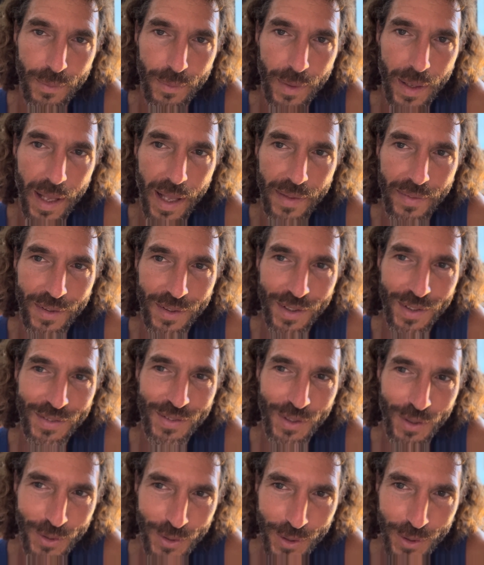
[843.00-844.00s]
And there is
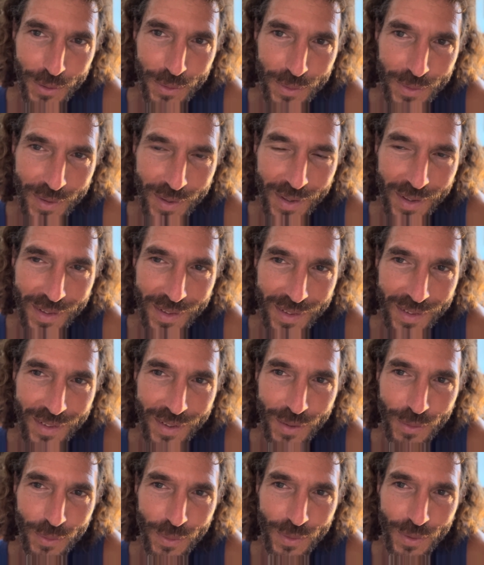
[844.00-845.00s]
no you to
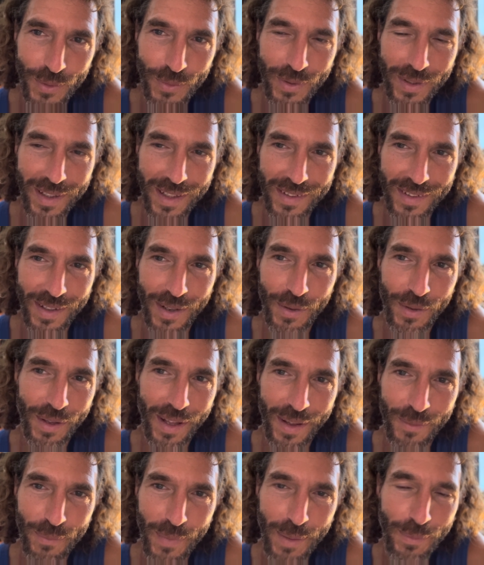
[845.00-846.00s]
realize.
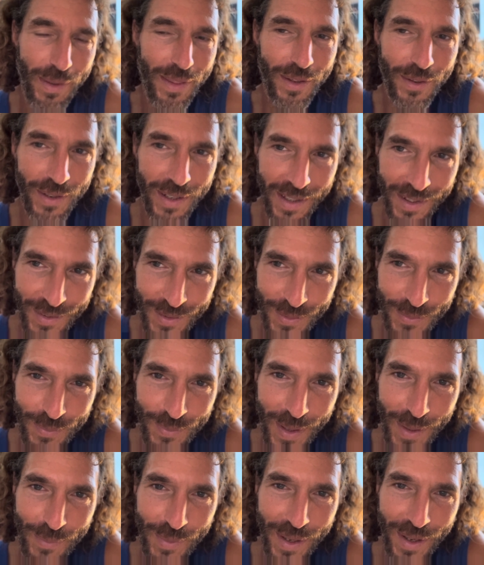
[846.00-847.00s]
Maybe there is.
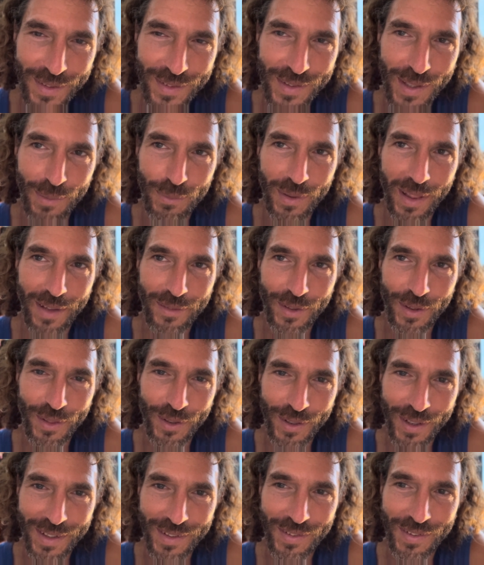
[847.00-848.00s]
Maybe on some level
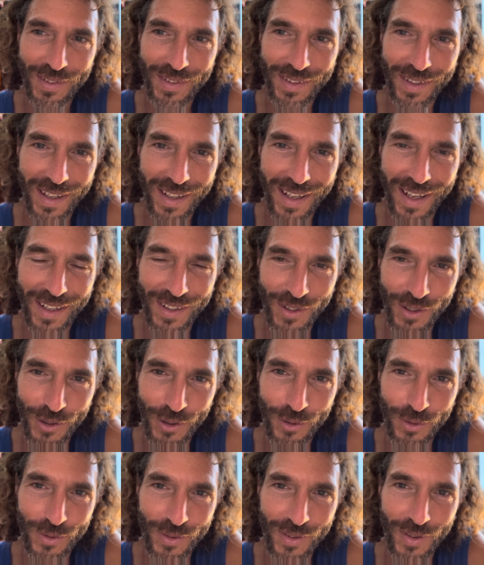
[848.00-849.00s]
there is a
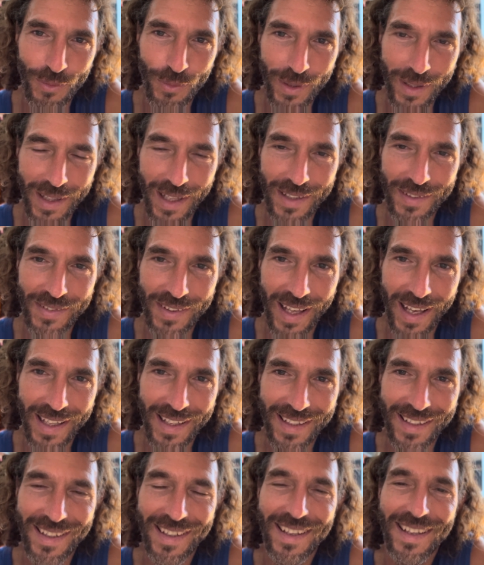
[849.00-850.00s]
you to realize
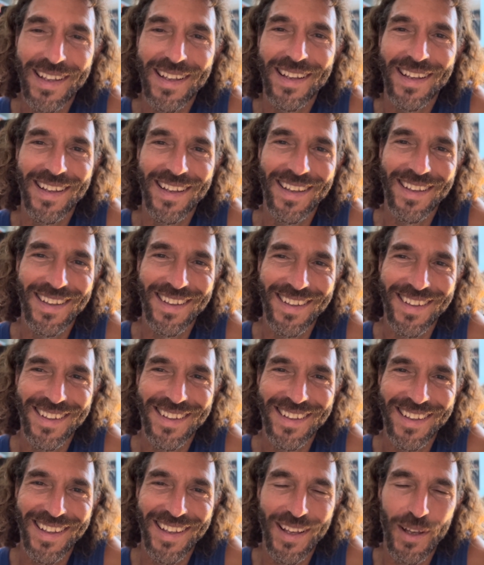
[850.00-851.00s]
that.
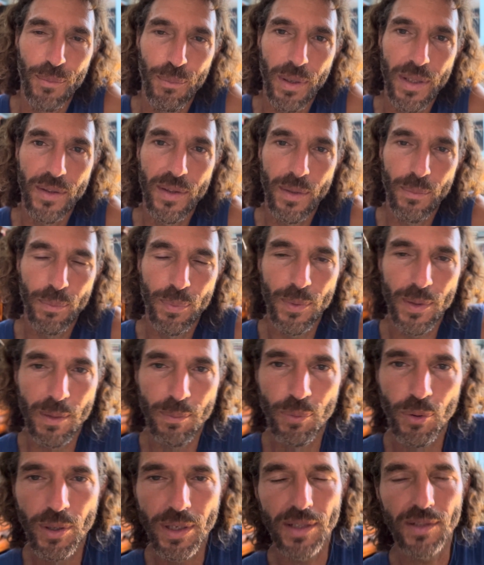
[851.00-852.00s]
But the
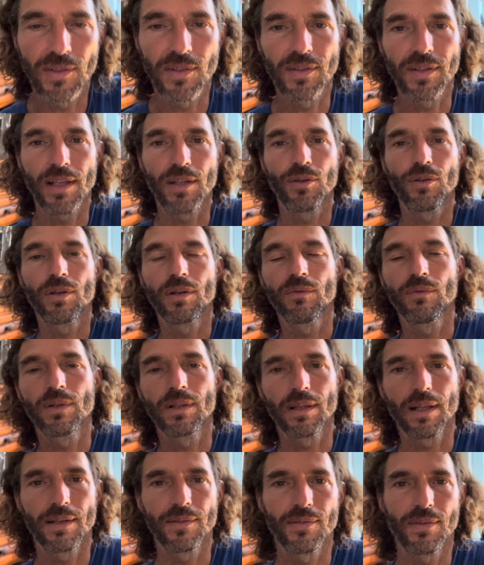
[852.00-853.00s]
point is that you can
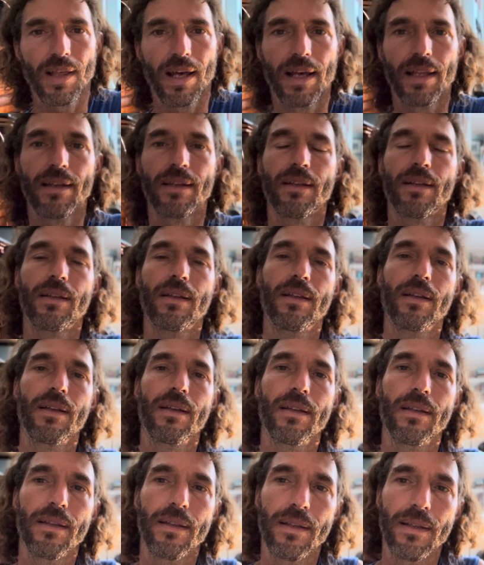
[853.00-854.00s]
realize that
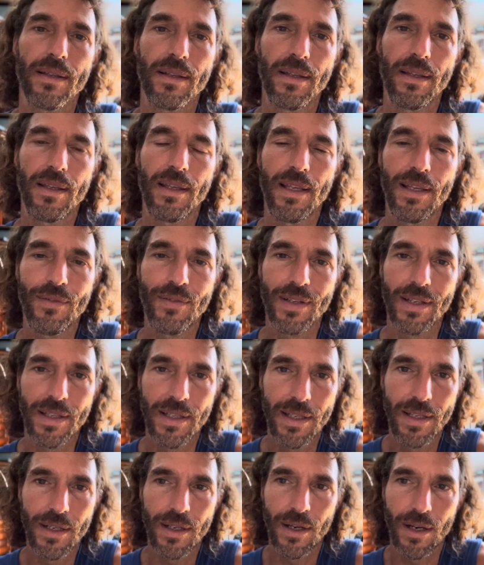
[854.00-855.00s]
even
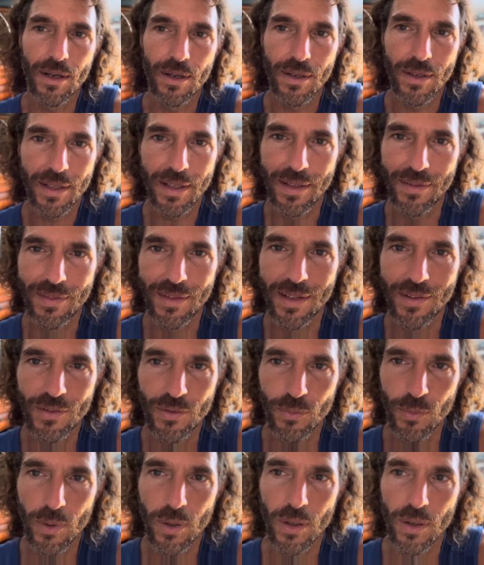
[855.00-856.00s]
here in
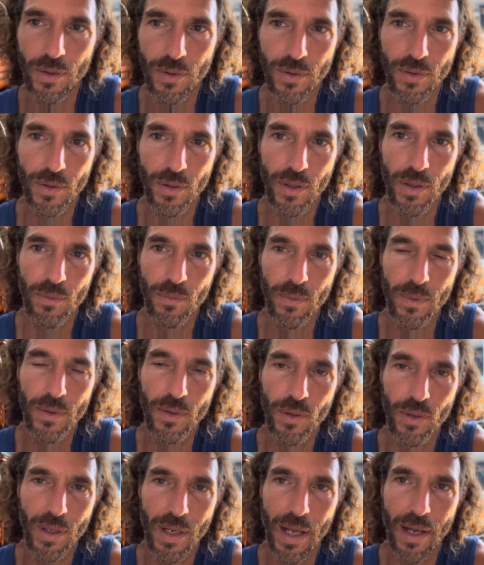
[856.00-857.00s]
this world, you can
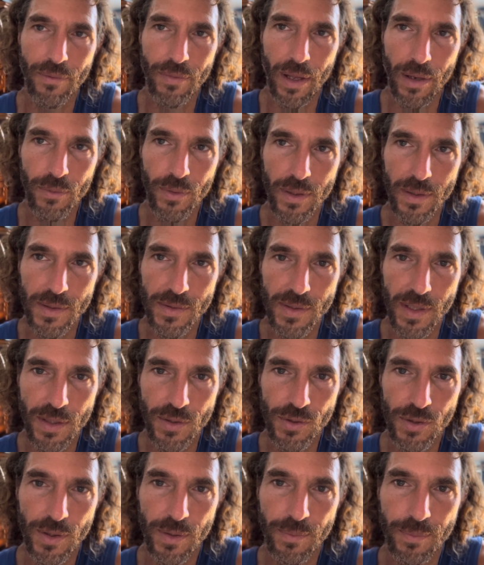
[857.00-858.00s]
have that
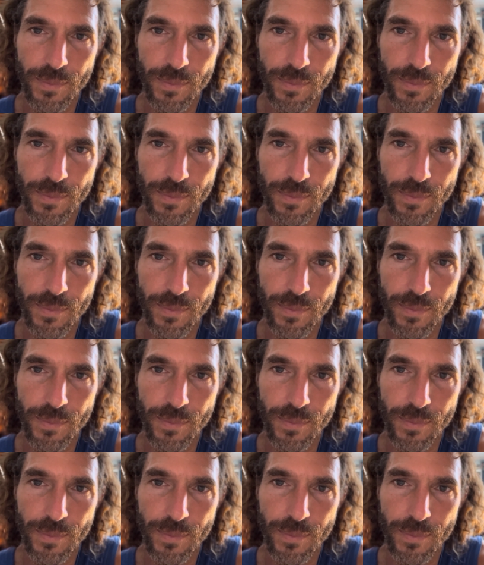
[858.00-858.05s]
realization.